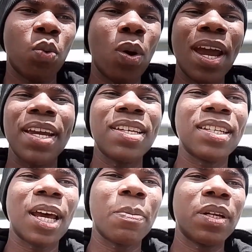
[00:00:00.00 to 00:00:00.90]
where
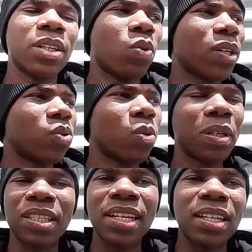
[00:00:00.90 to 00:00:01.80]
is it happening? What
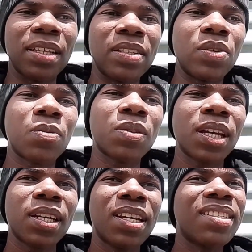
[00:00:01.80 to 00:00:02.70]
group is leading this? You know what I'm
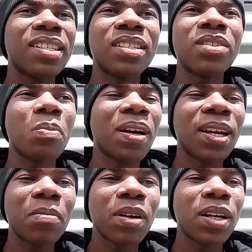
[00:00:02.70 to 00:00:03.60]
saying? Is it
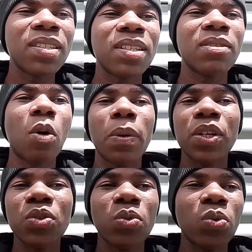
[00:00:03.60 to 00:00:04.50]
Umalema? Is it
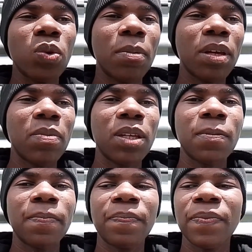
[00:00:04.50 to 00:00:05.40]
Operation Tutula
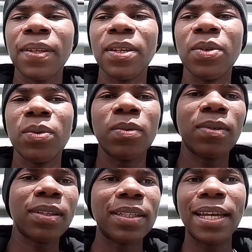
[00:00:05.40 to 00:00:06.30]
maybe? You know,
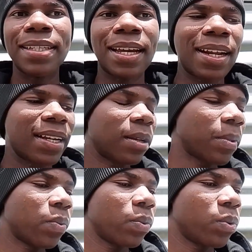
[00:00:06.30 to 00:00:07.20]
indirectly,
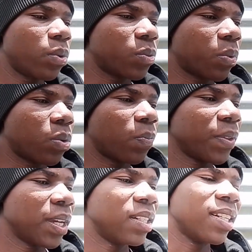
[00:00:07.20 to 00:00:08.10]
but who knows, bro?
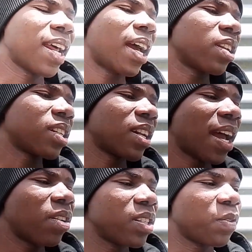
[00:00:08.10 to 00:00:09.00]

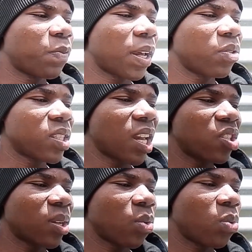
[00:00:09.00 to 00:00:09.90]
Denial is the final
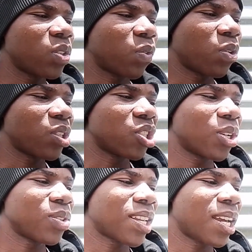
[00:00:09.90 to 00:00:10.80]
stage that always follows a
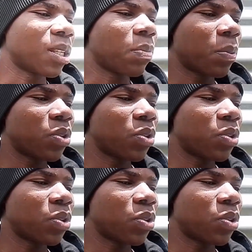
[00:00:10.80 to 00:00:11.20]
genocide. The